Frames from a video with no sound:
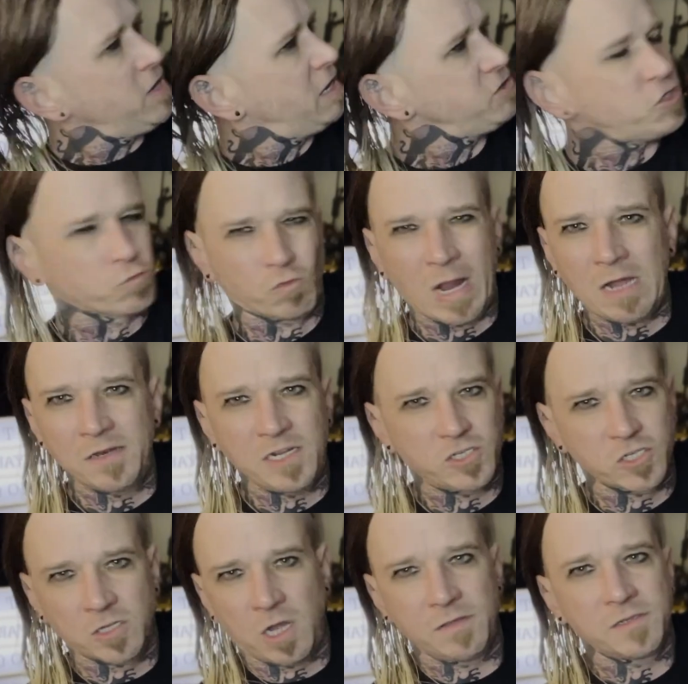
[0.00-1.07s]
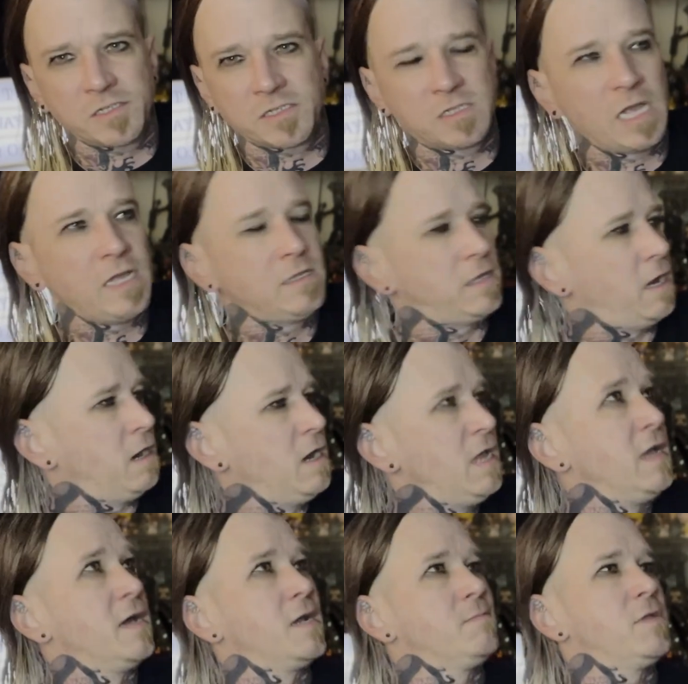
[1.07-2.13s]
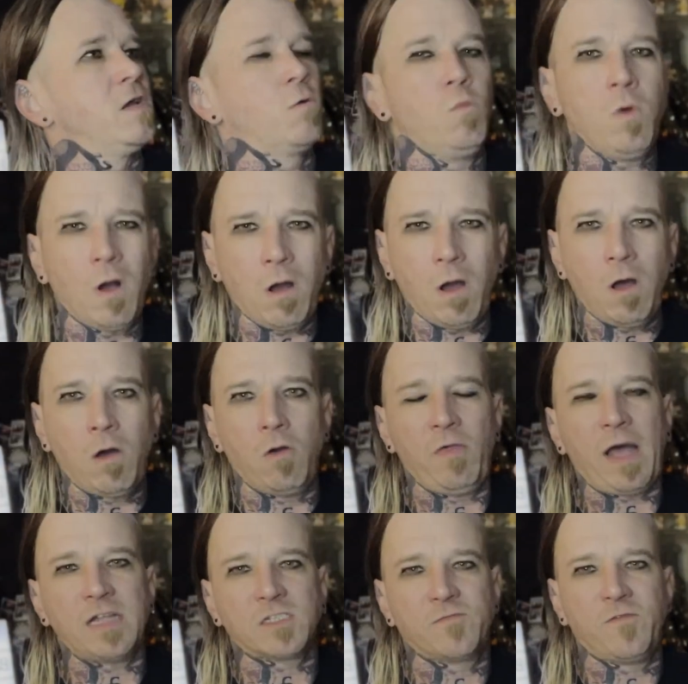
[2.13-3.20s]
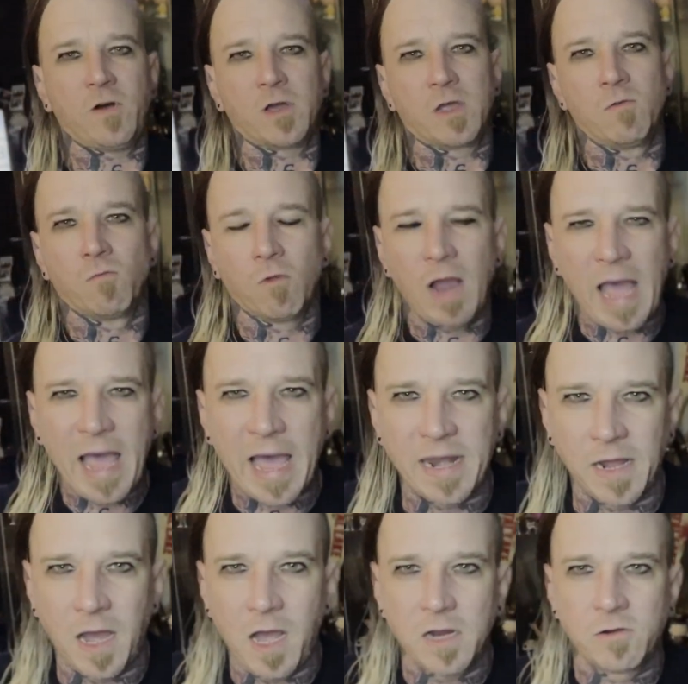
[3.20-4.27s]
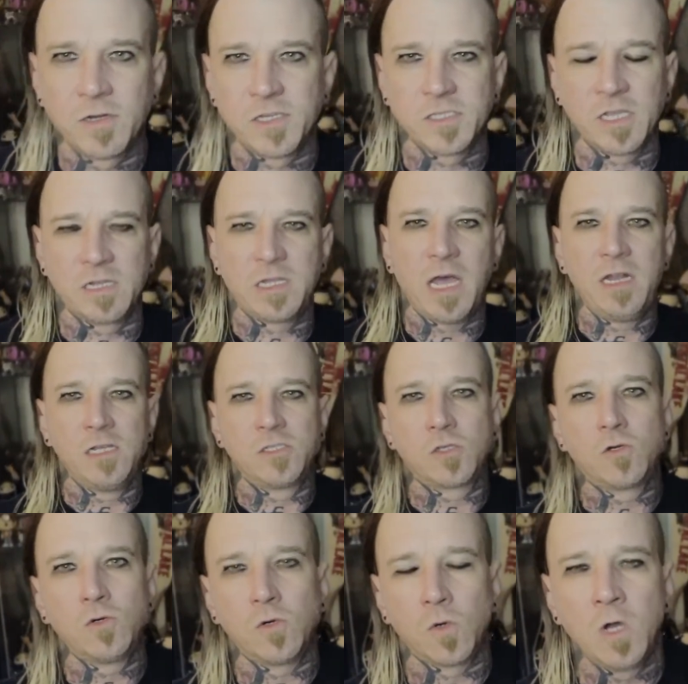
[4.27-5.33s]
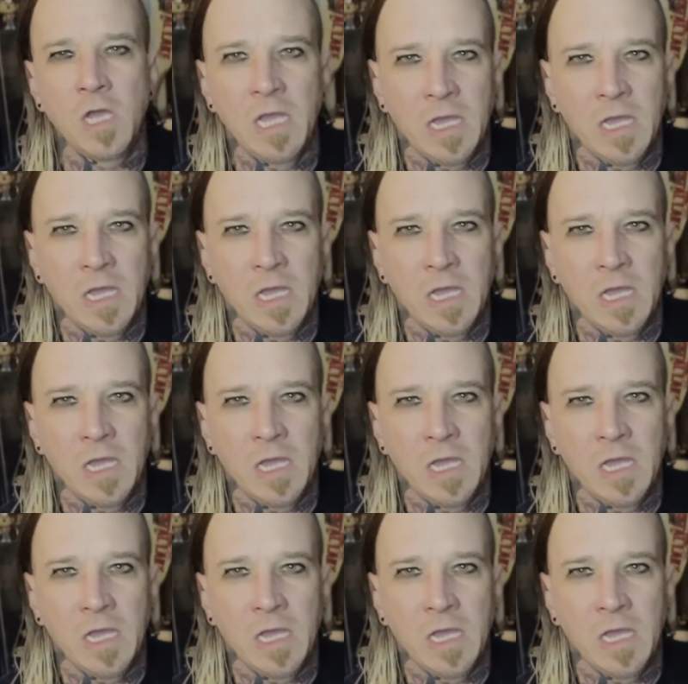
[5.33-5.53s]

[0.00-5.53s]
else around it, just on this stand there. And I'm like, whoa, that's fucking rad, huh? And Chris is like, that is cool.